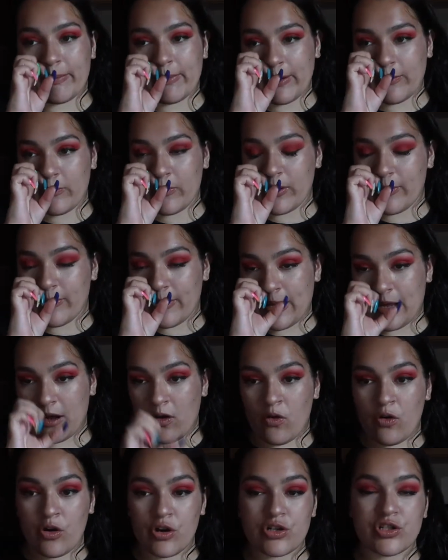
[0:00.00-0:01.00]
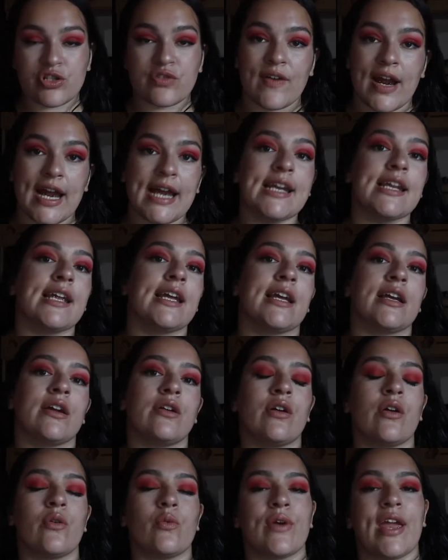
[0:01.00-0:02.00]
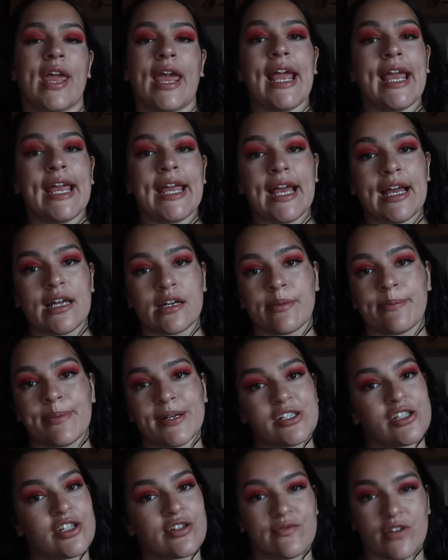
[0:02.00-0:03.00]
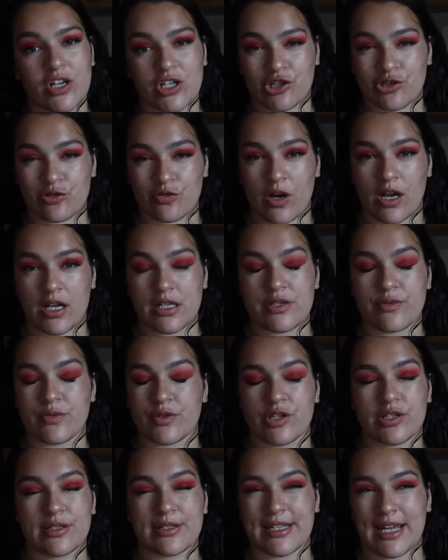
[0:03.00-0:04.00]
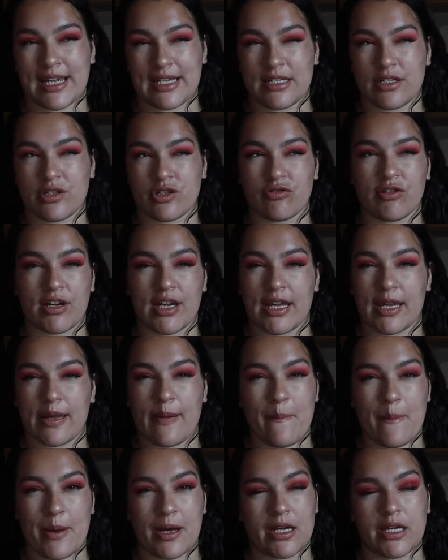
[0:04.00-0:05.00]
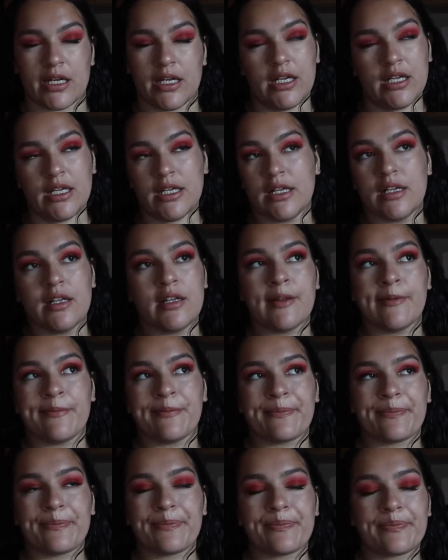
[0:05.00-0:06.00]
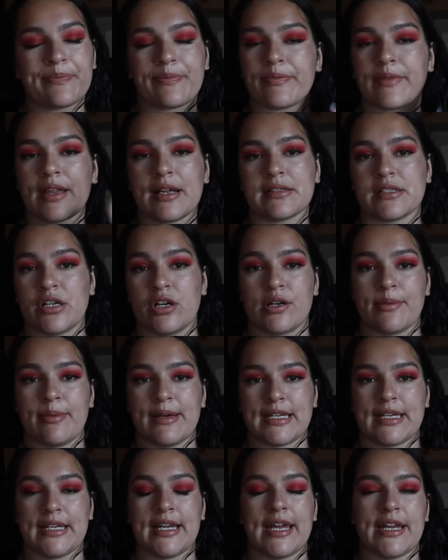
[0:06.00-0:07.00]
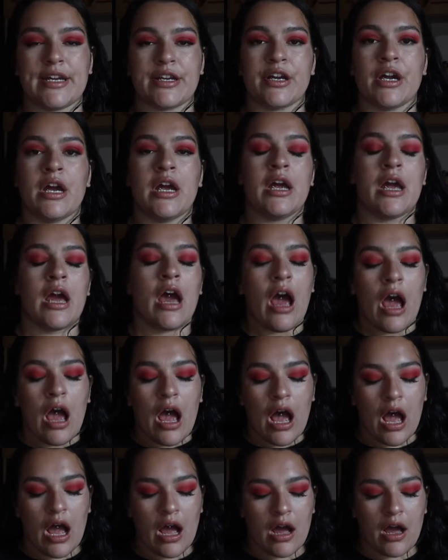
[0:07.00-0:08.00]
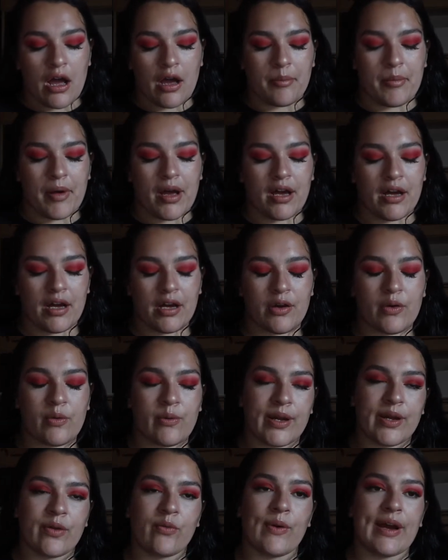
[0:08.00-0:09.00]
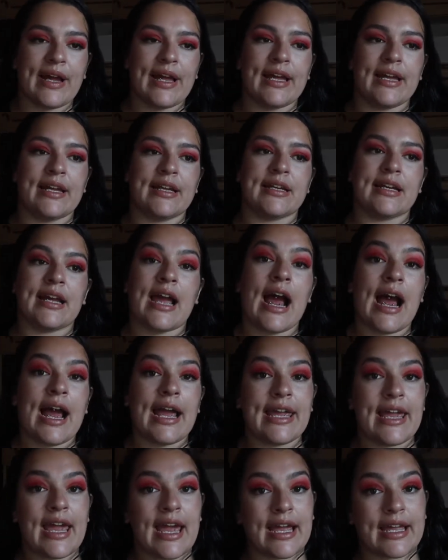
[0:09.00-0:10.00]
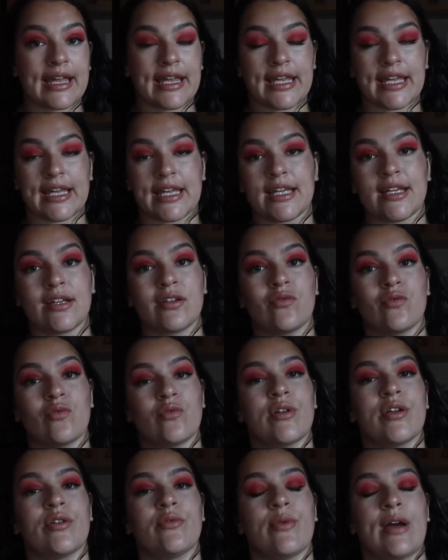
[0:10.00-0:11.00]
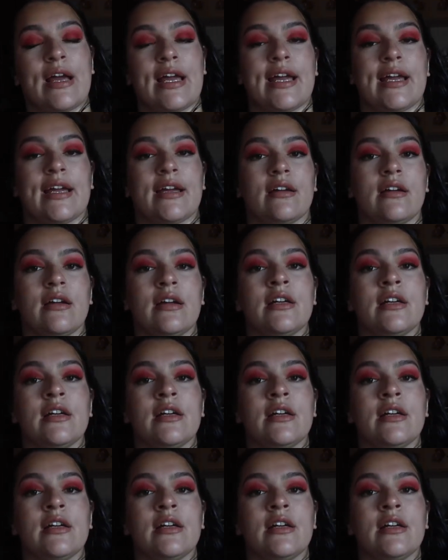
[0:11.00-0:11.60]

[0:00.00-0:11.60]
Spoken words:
we went horse riding, we ate at a bunch of restaurants, which is kind of tricky, but I'll talk about it later. We went kayaking, we went,